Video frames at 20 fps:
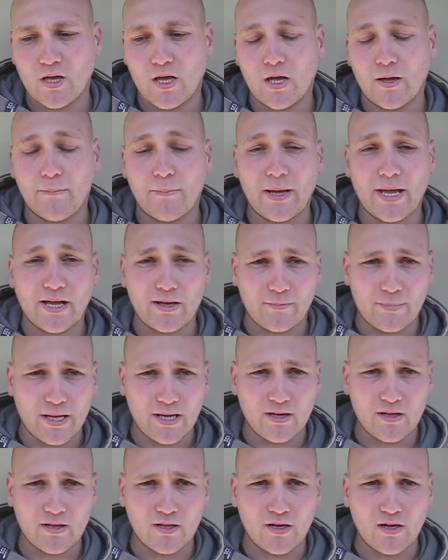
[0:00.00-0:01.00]
a bag
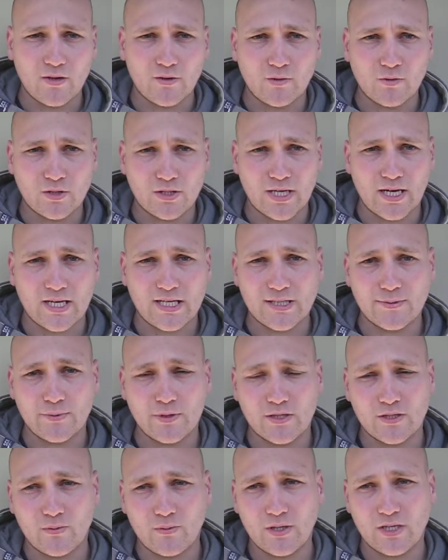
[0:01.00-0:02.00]
pack at the local
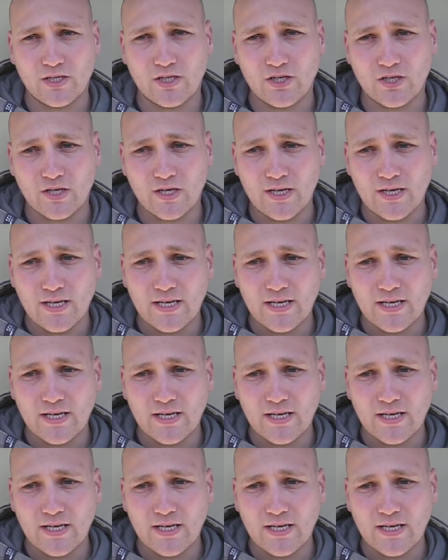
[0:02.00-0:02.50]
Sainsbury's, which